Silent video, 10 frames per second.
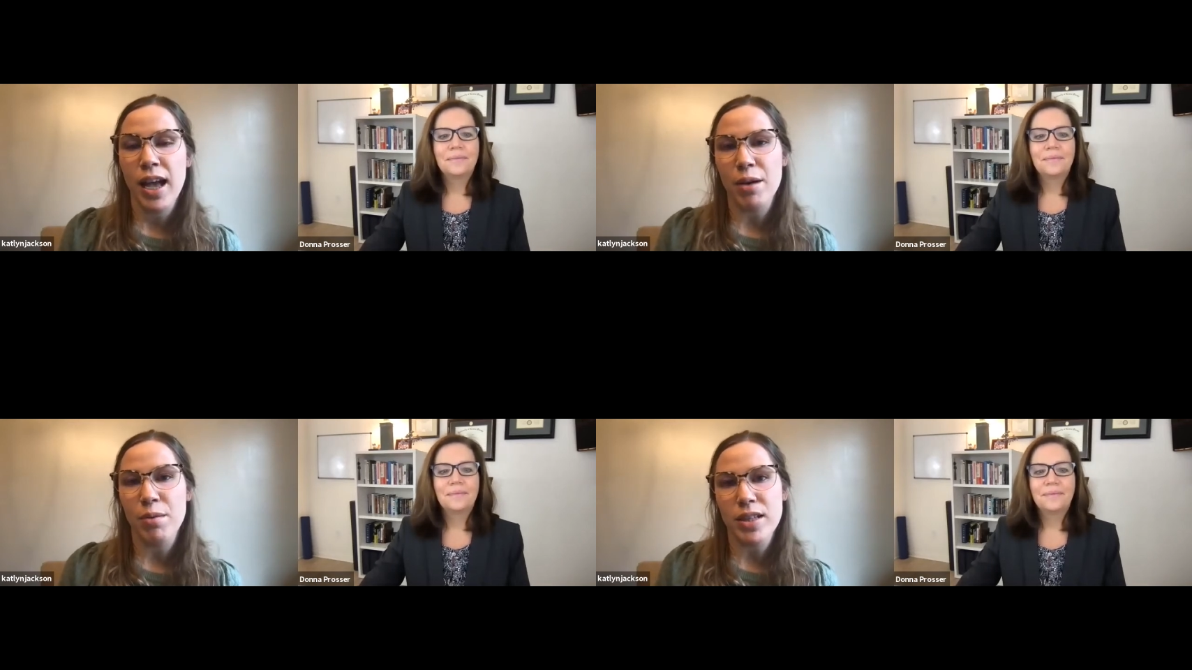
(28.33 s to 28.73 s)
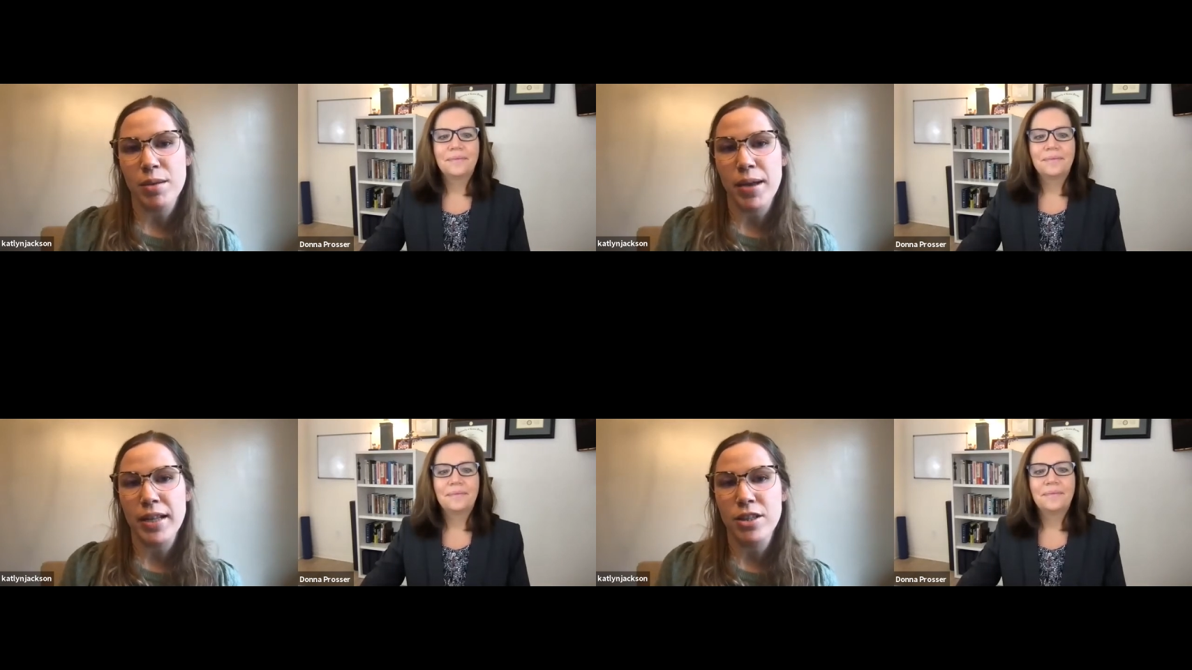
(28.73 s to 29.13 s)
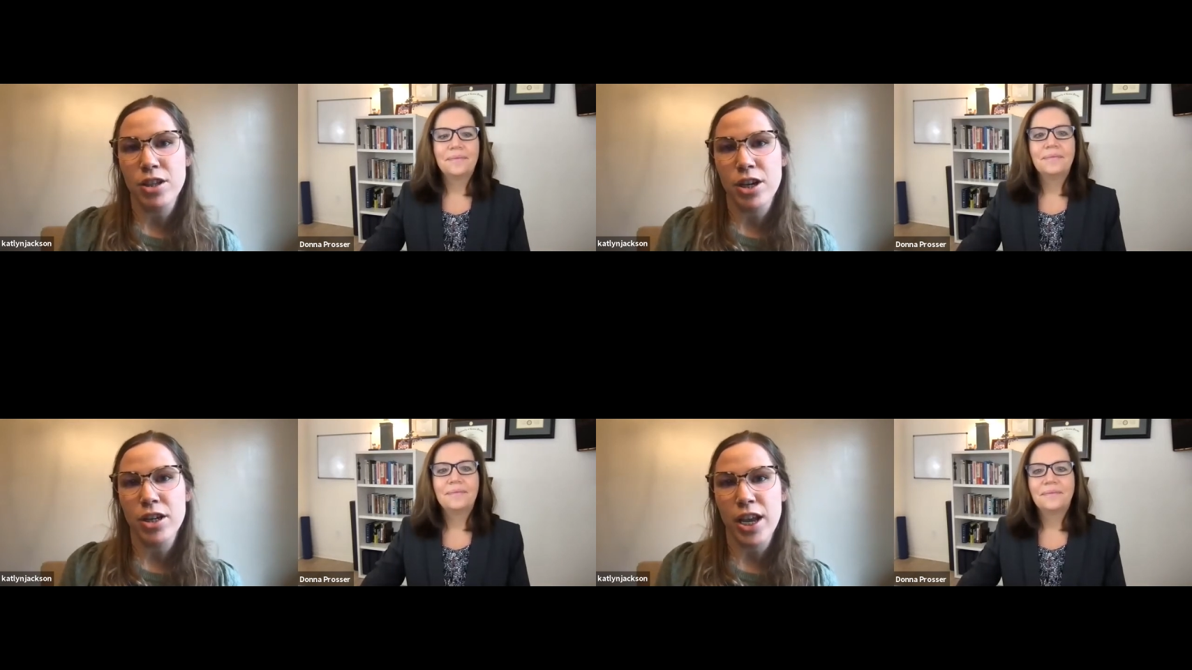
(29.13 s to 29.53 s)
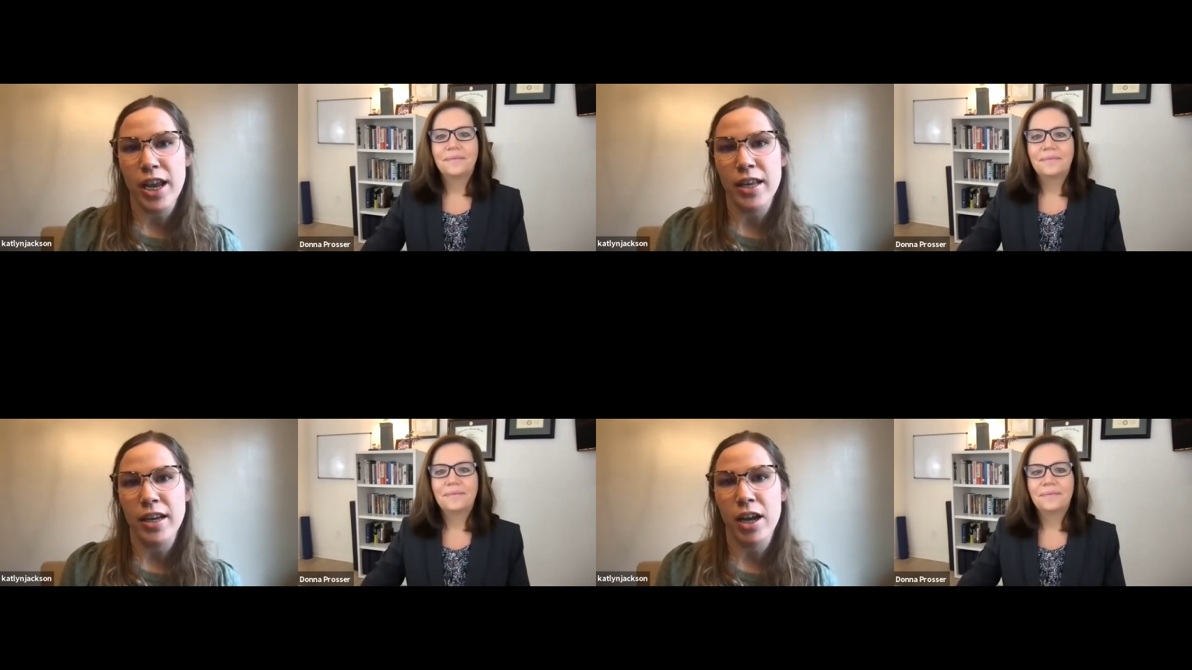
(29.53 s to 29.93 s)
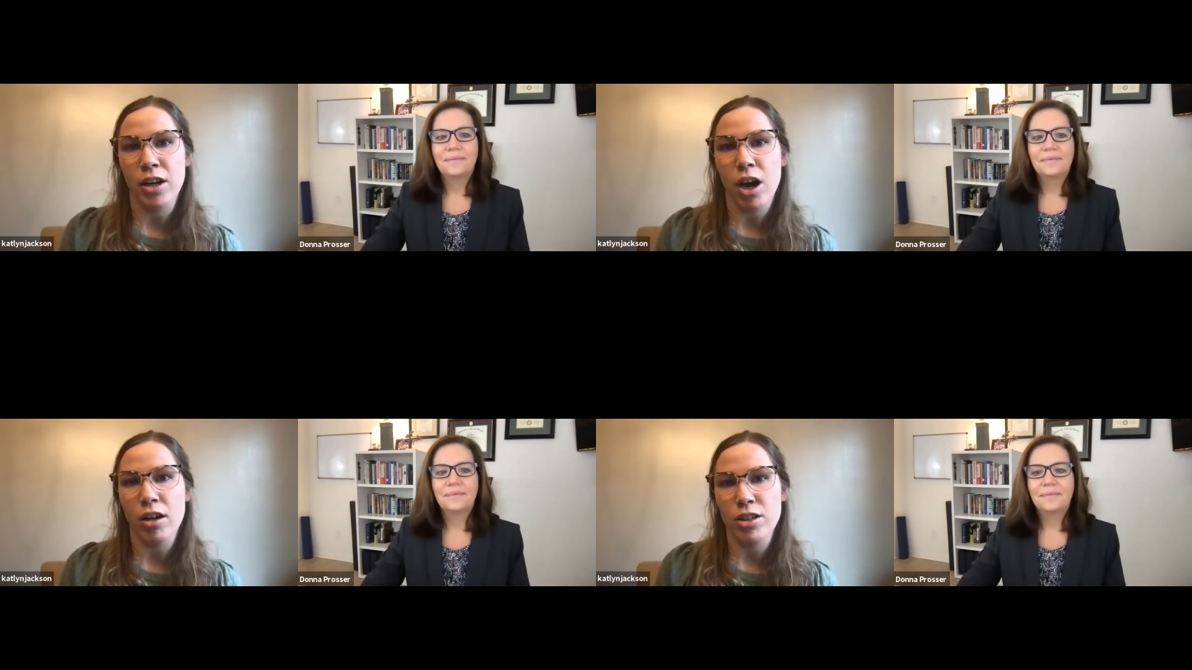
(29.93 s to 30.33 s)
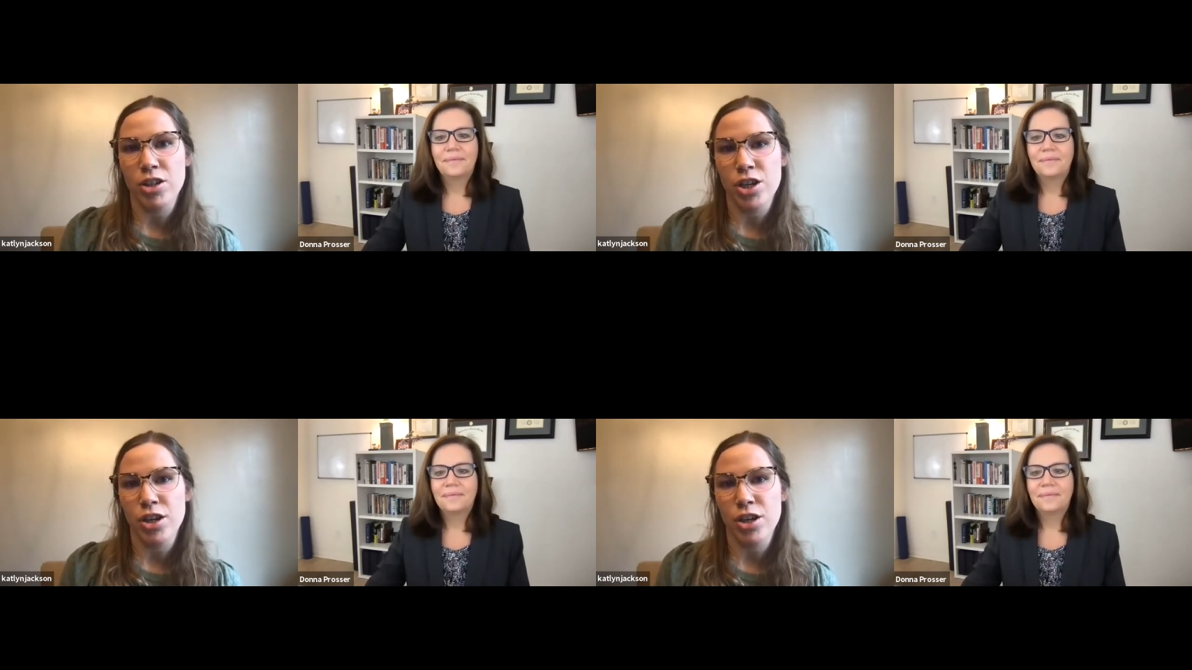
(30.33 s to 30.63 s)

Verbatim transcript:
Speaker 1: I was a med-surg and oncology